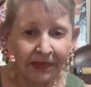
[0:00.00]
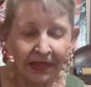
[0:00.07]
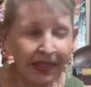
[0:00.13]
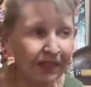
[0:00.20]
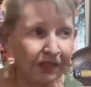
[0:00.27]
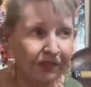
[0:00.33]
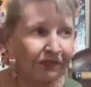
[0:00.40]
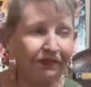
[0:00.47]

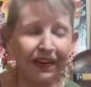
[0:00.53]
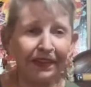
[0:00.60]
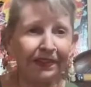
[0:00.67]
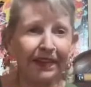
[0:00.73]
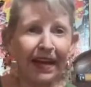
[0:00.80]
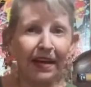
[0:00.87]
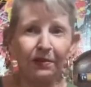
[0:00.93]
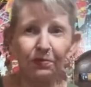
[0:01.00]
It'll fit
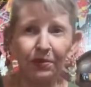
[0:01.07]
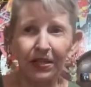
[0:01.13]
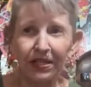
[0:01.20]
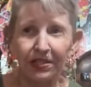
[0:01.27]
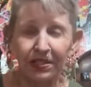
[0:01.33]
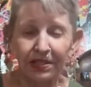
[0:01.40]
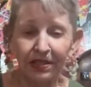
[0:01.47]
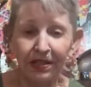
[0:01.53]
that
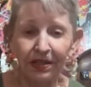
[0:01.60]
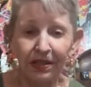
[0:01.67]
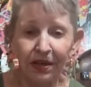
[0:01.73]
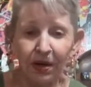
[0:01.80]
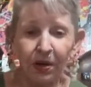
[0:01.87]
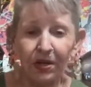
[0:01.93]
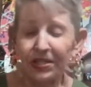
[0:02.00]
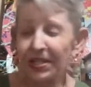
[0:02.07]
wrist.
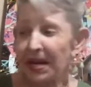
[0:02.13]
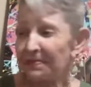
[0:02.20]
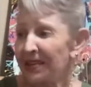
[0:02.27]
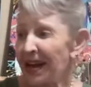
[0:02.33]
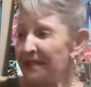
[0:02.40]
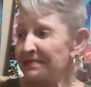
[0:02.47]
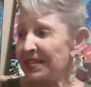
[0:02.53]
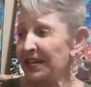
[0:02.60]
Or
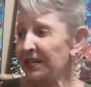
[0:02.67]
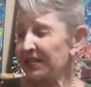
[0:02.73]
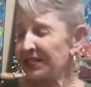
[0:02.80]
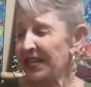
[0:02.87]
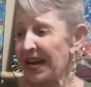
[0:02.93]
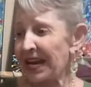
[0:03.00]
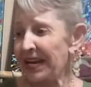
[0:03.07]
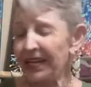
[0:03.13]
sometimes they'll
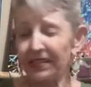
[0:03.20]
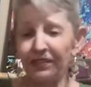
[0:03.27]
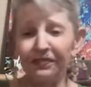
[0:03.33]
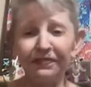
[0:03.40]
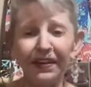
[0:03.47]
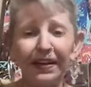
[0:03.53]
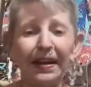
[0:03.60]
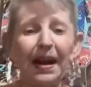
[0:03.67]
say it'll
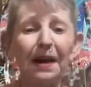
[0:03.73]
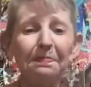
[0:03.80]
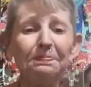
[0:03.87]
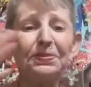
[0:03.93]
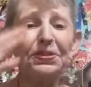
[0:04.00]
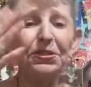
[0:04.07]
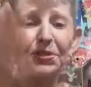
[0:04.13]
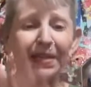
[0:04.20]
fit up
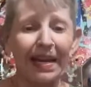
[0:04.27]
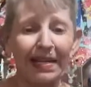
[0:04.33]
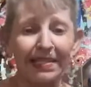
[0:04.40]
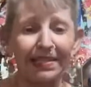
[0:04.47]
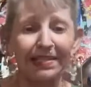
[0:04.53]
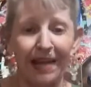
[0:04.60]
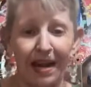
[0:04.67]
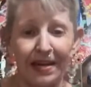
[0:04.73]
to that
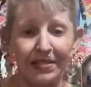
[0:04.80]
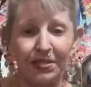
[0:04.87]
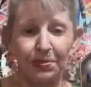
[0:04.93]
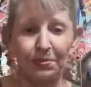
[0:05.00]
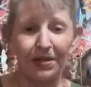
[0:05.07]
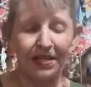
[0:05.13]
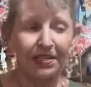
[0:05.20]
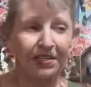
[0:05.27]
size
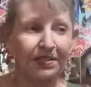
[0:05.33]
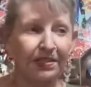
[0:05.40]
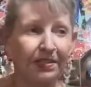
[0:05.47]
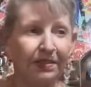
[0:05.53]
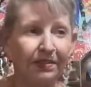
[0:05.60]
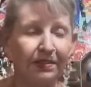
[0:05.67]
wrist.